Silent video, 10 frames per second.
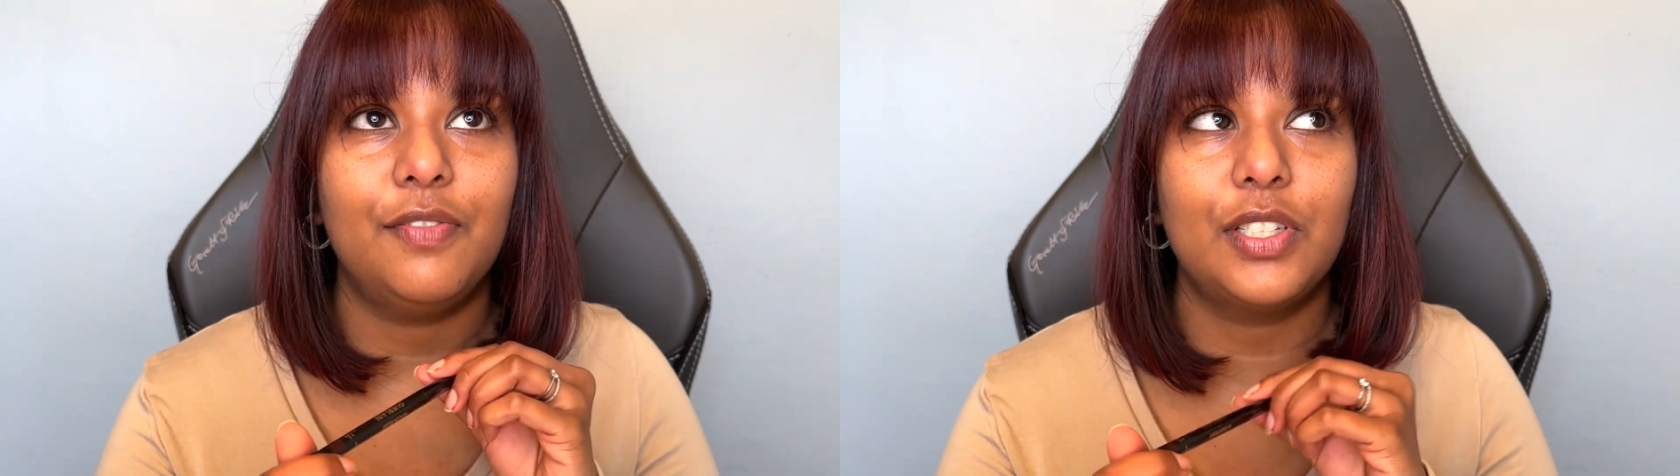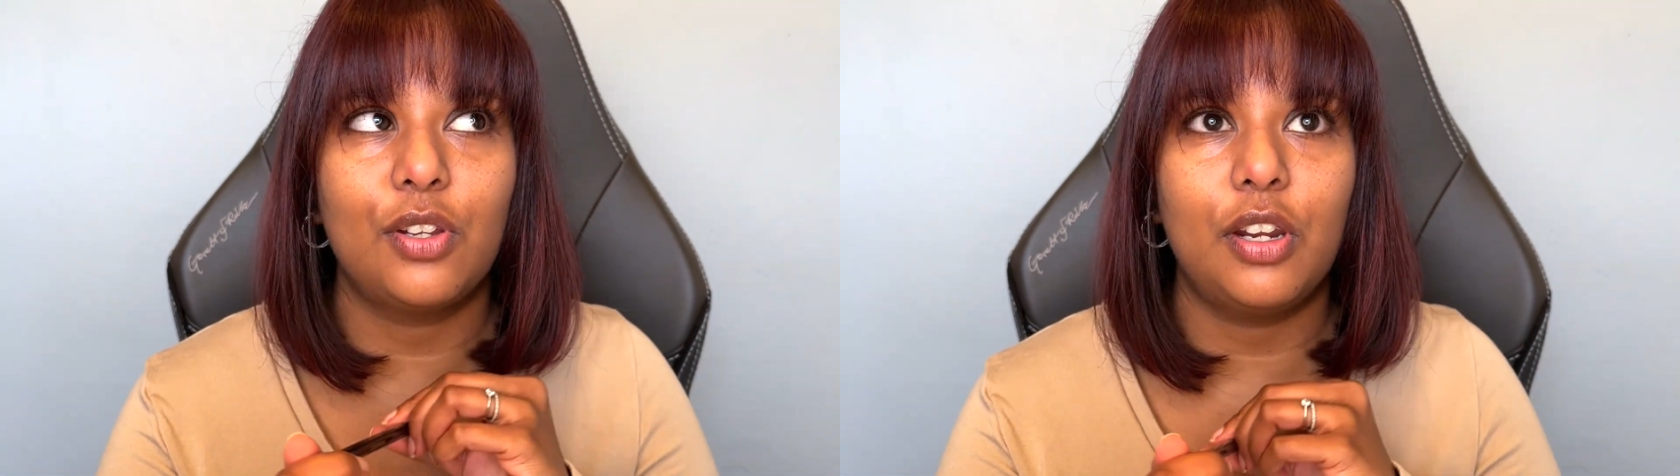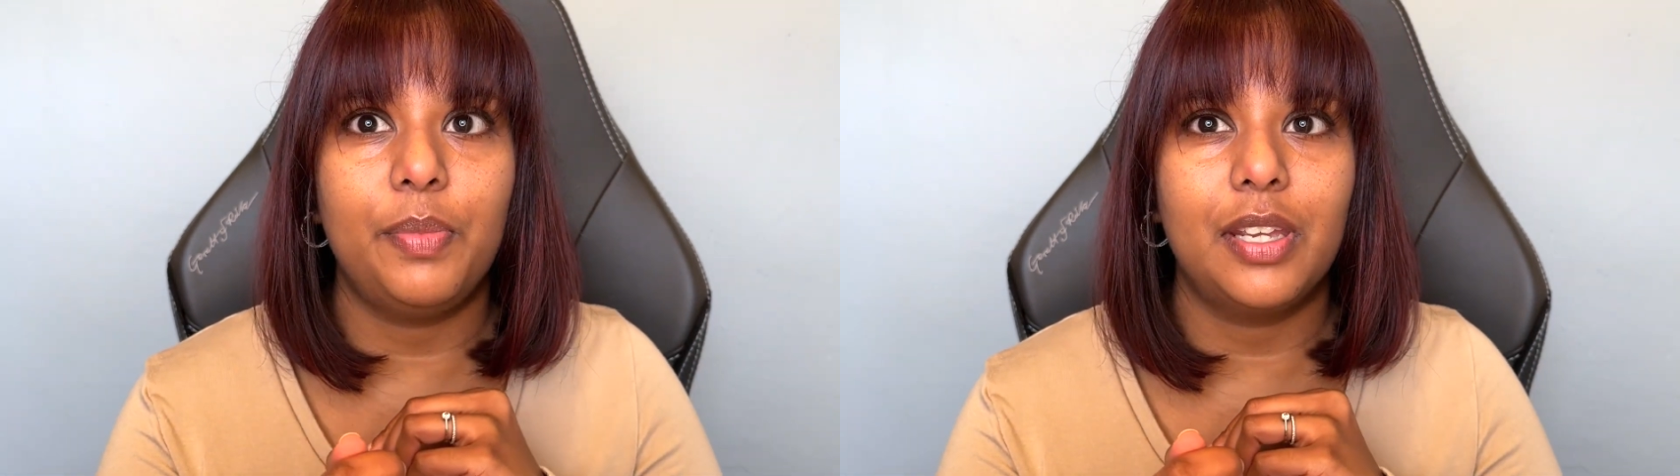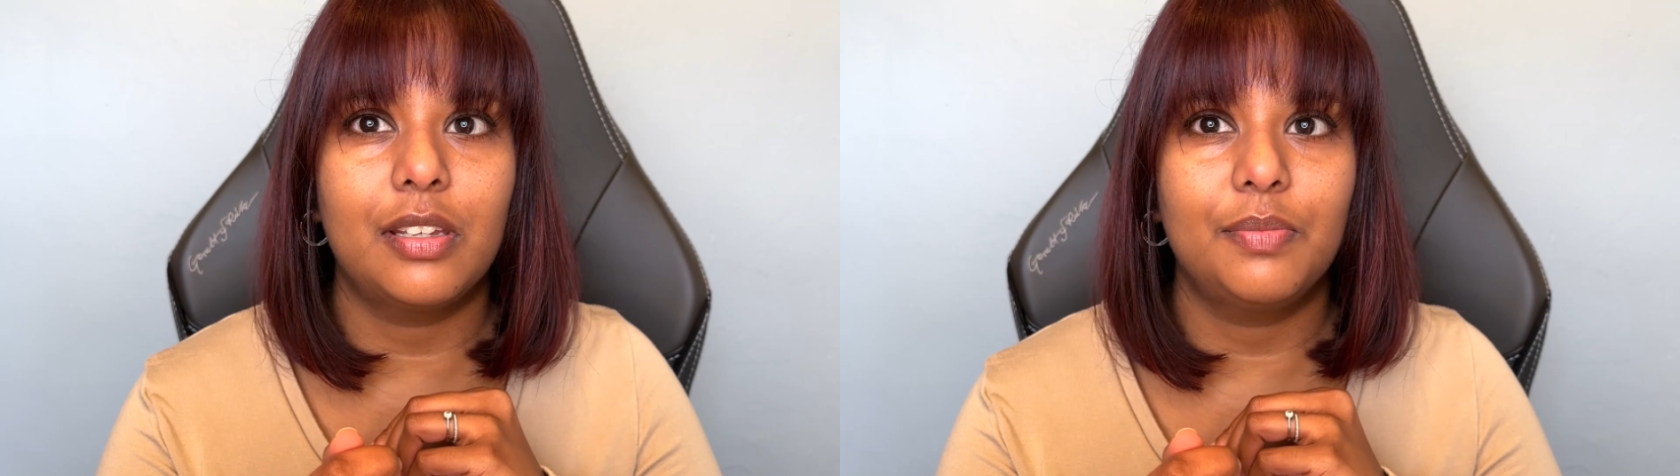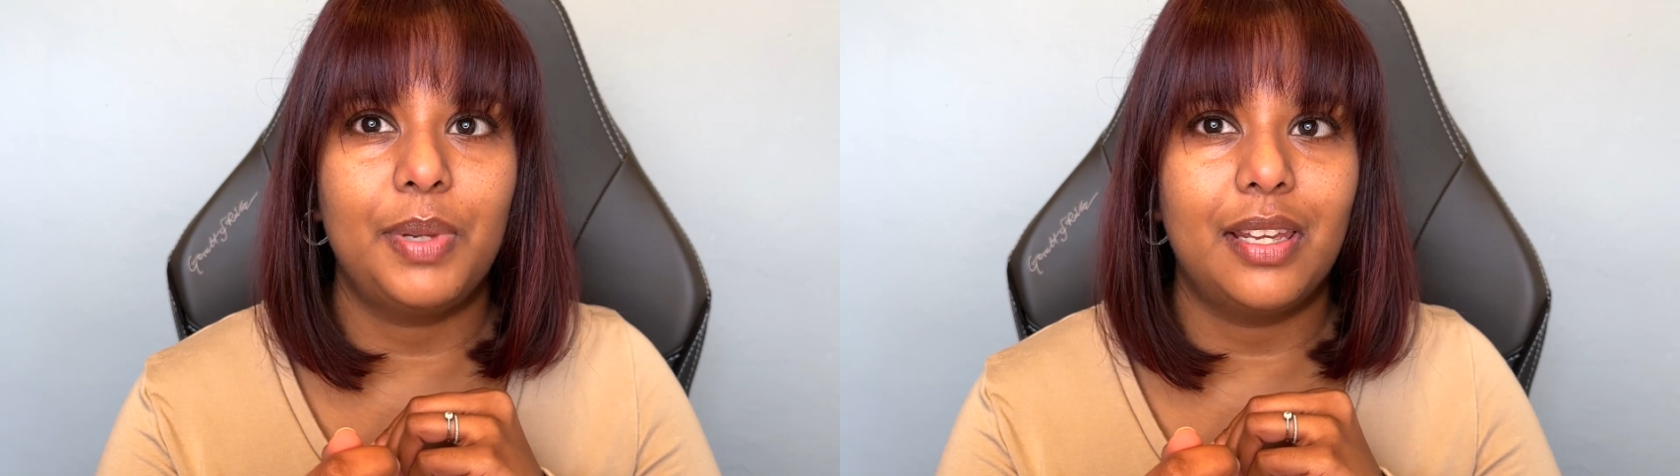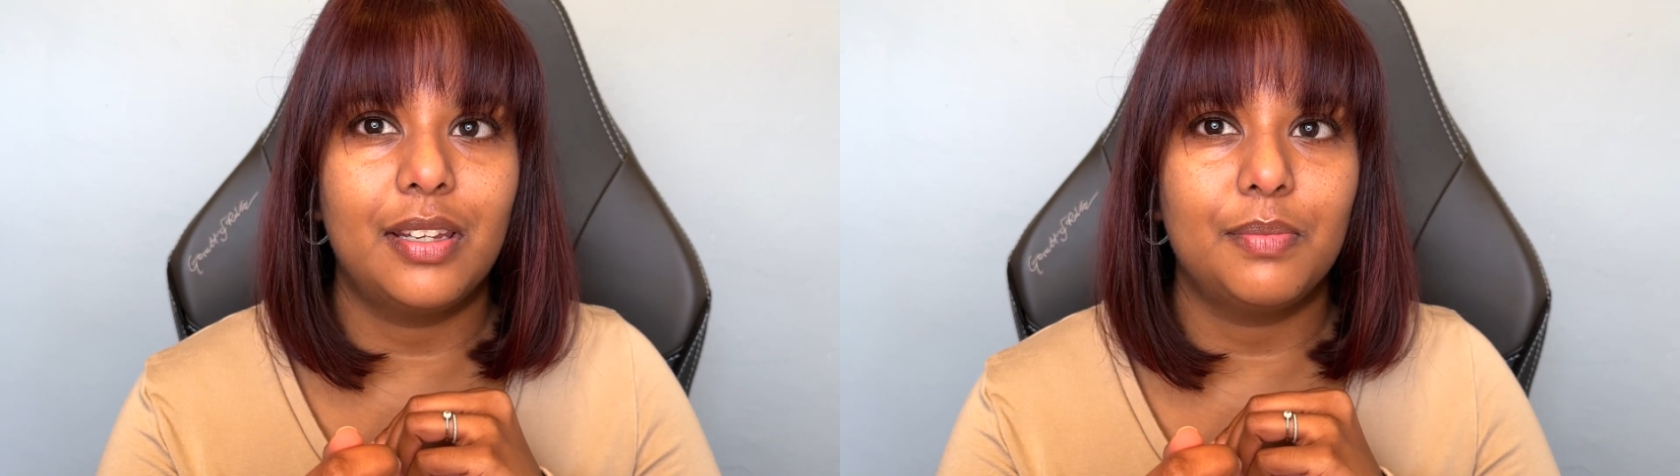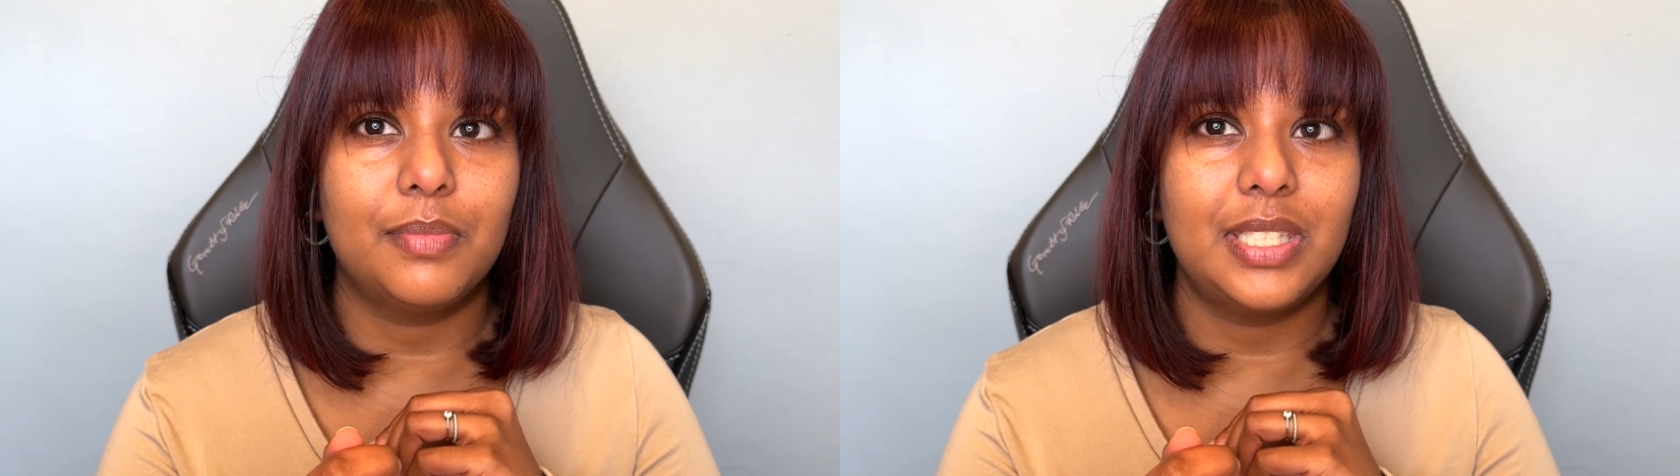Victoria Beckham